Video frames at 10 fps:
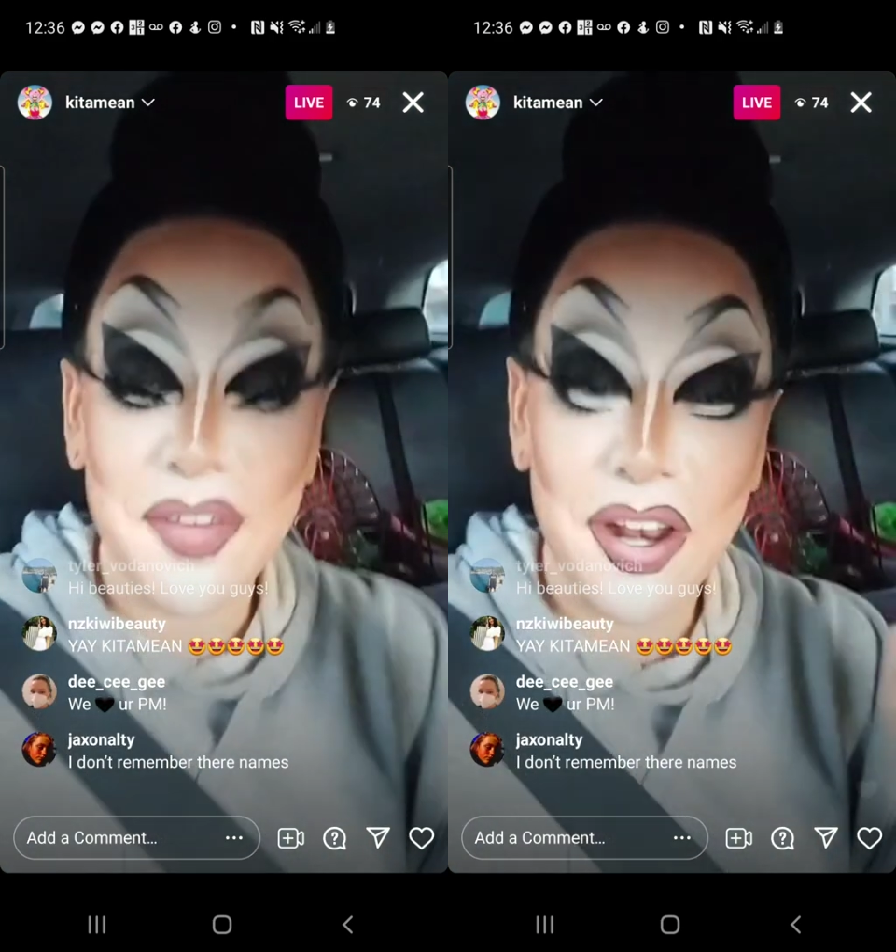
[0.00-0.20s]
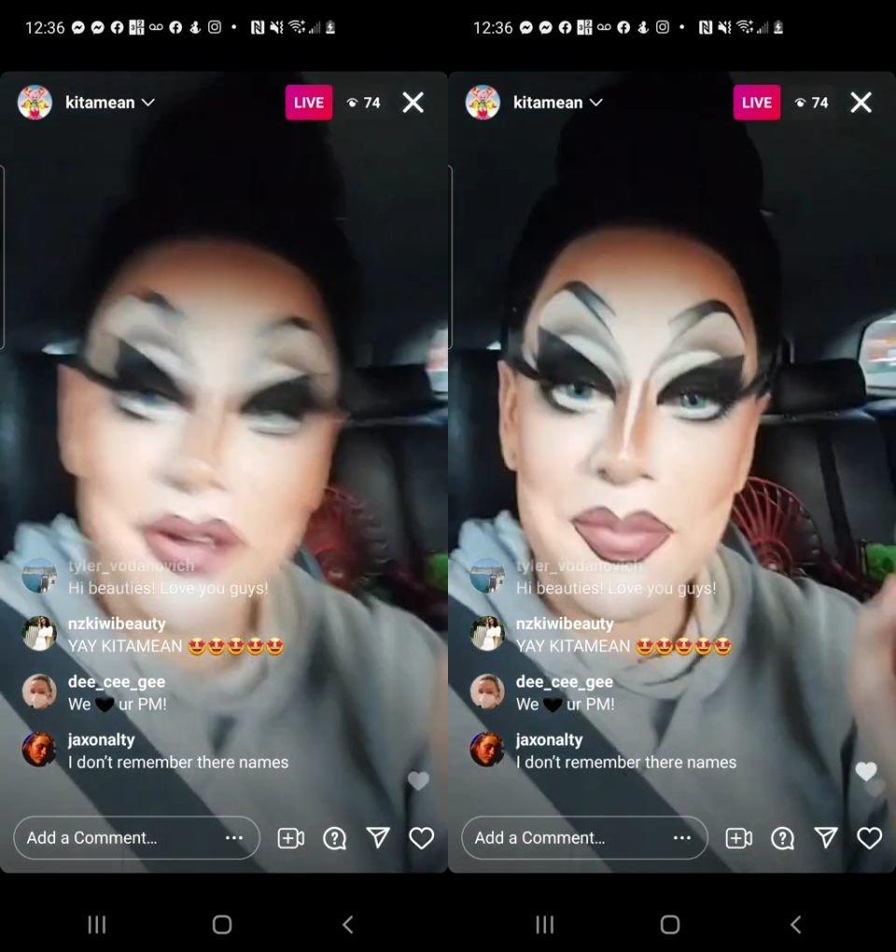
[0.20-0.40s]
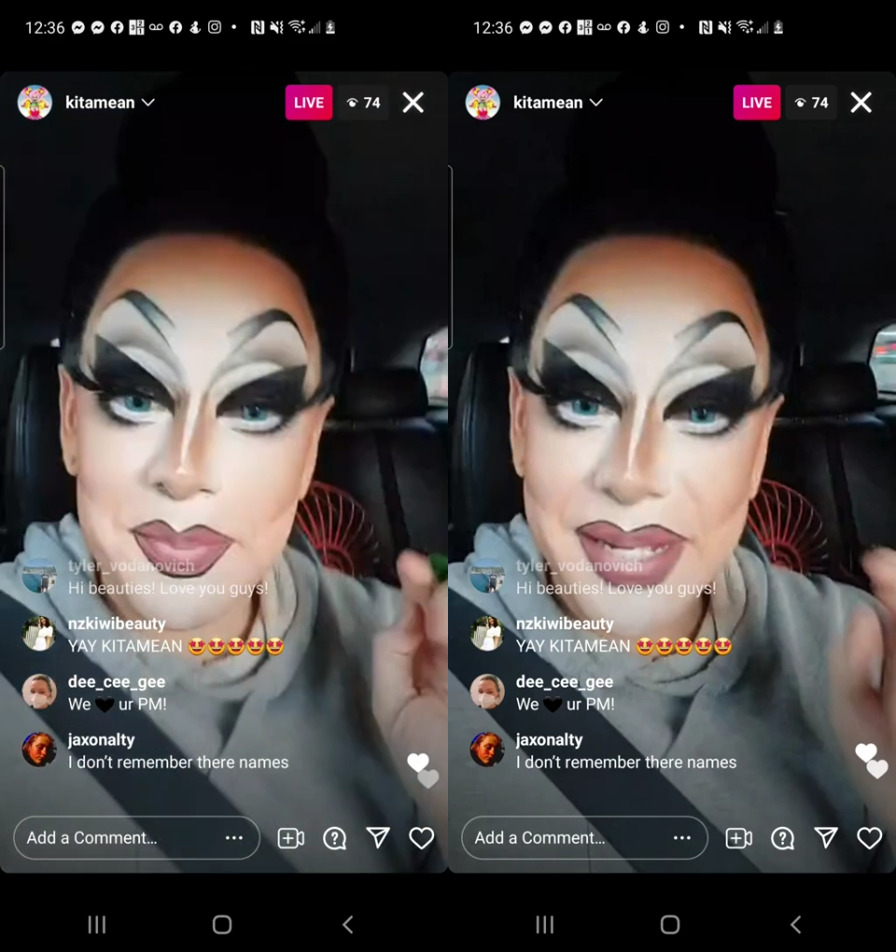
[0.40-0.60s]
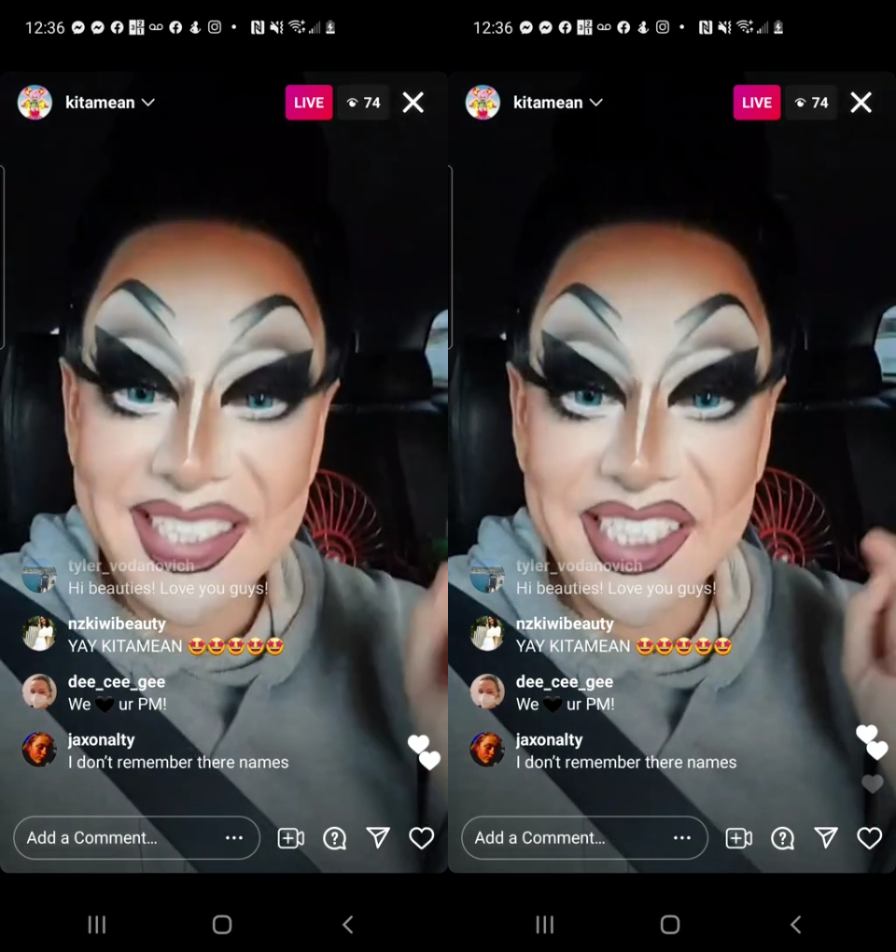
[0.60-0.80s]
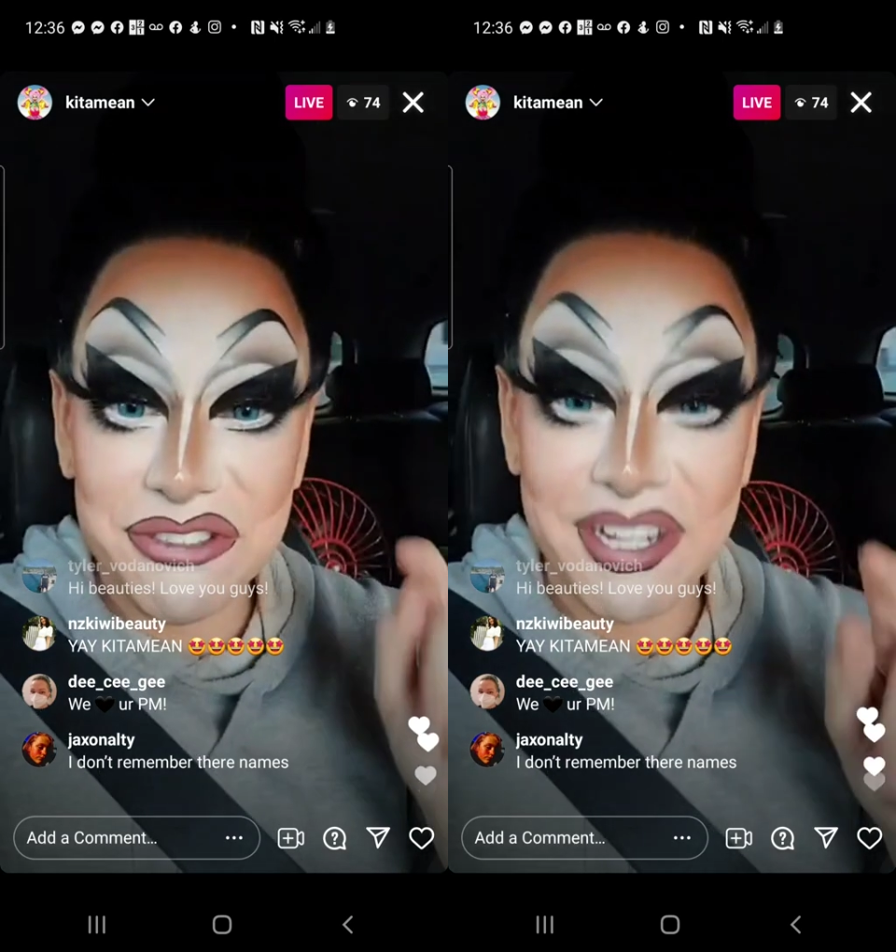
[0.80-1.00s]
Follow
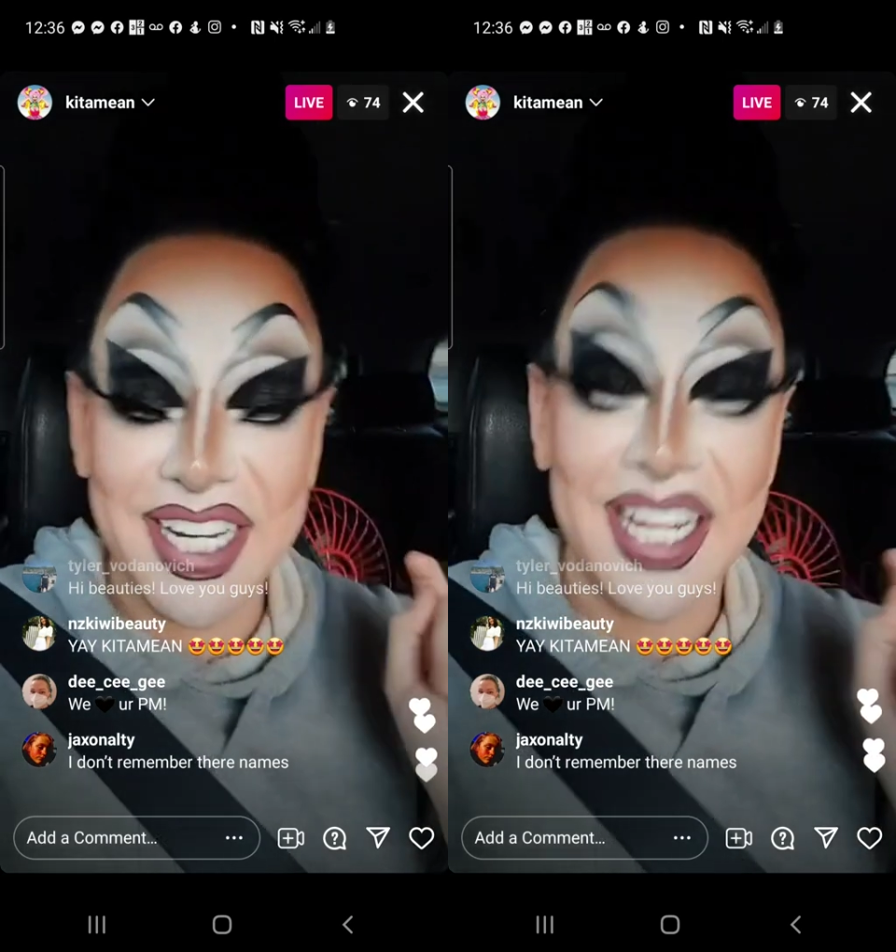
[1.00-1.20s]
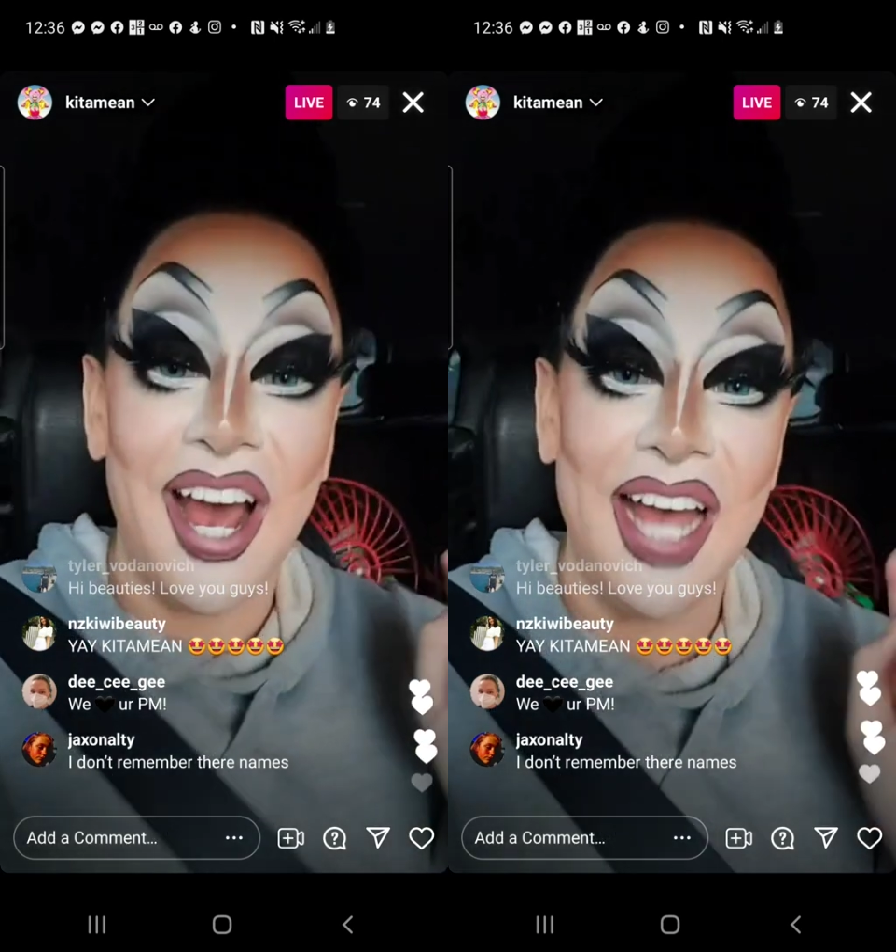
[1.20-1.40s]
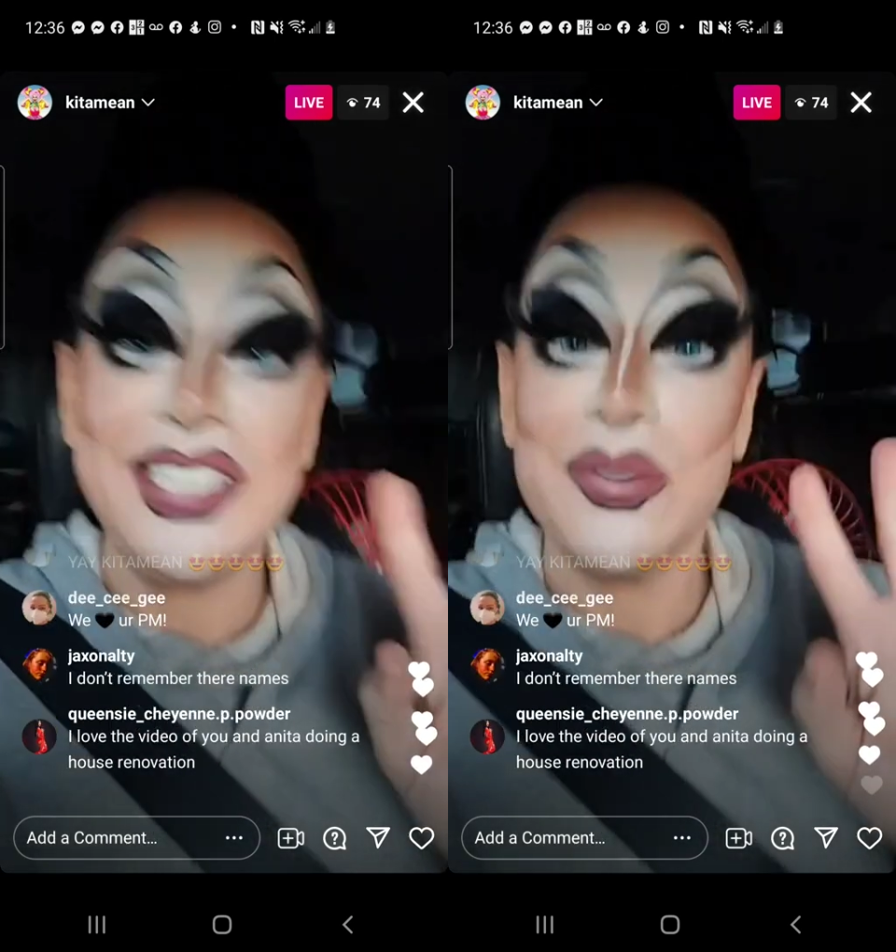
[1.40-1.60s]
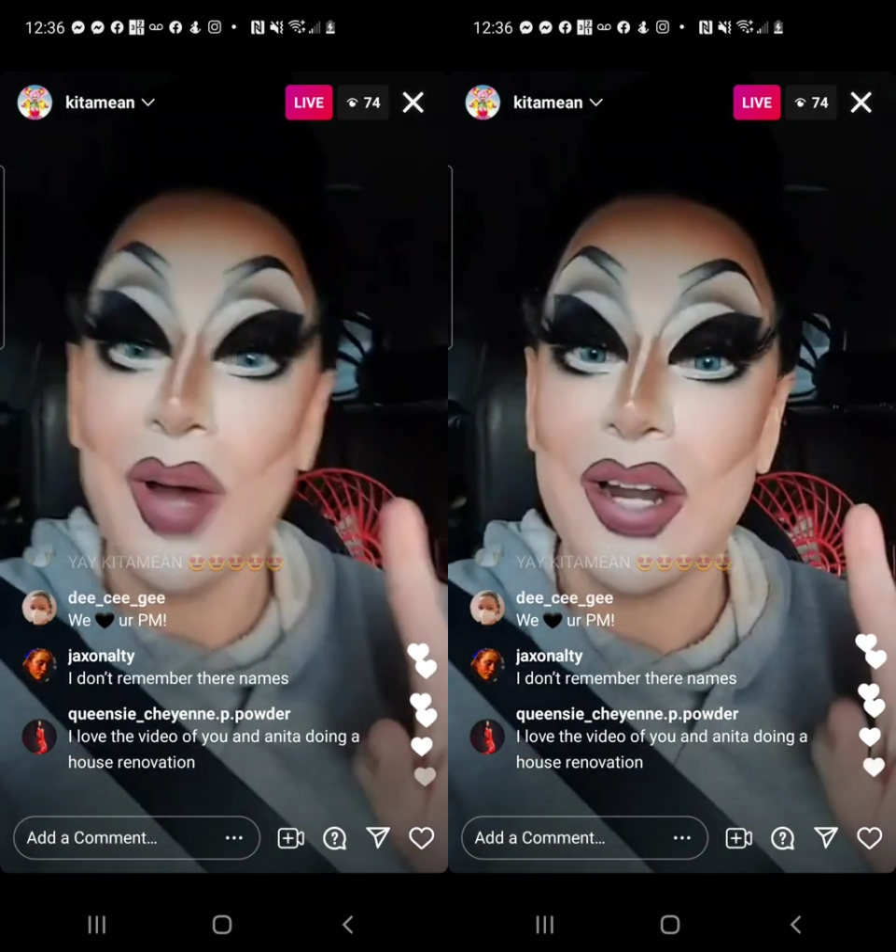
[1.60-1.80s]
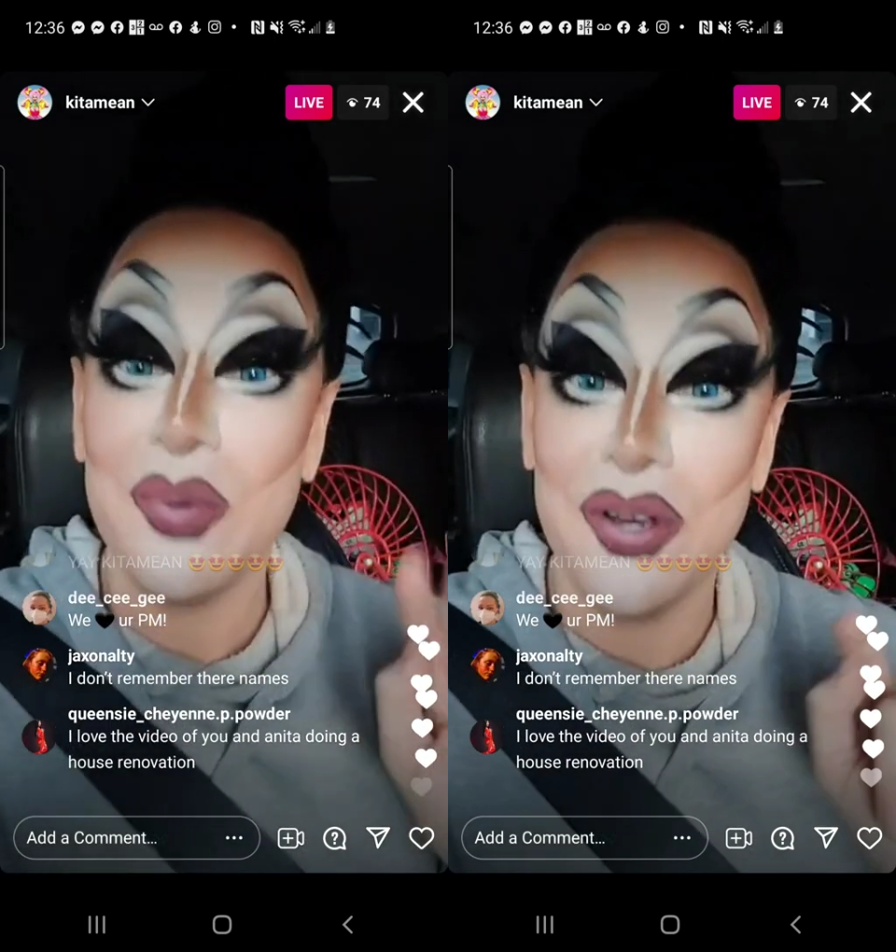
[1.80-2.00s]
Miss Trinity Ice,
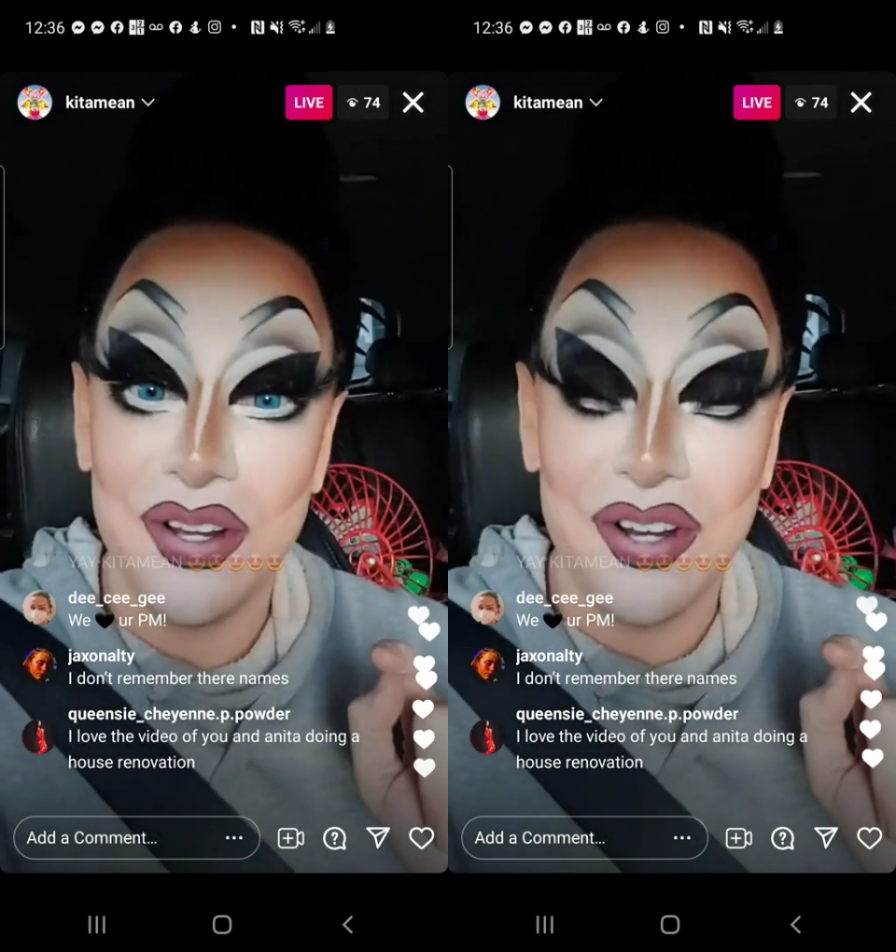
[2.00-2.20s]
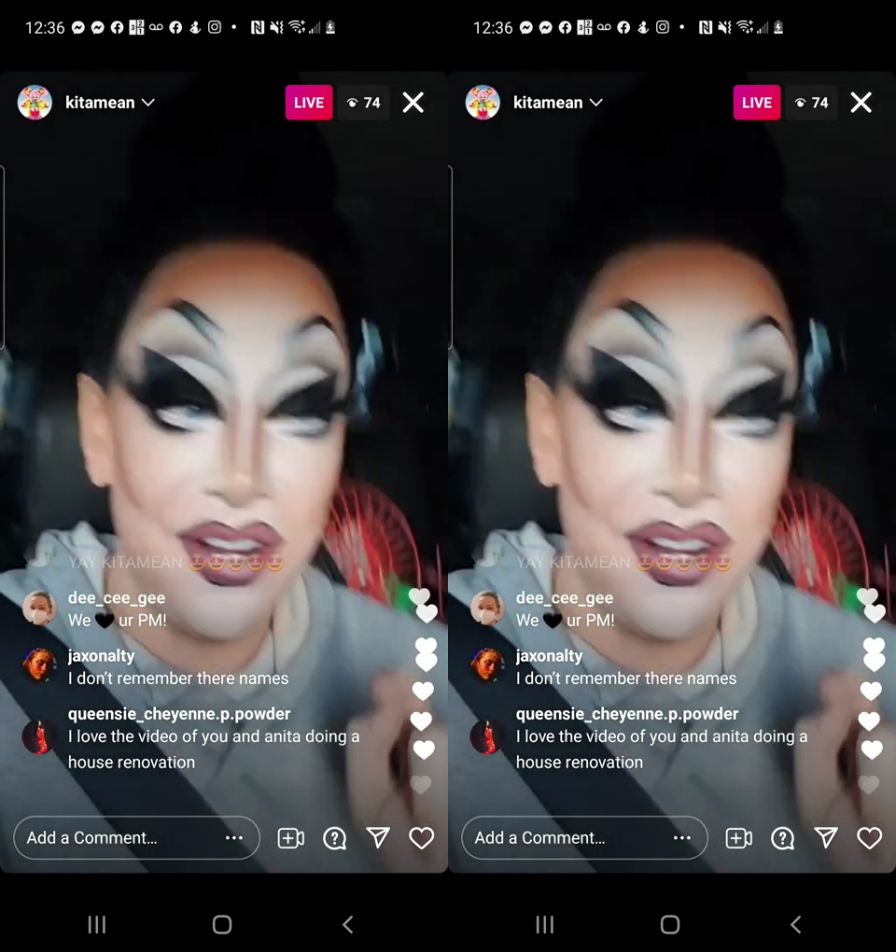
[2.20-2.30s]
one word,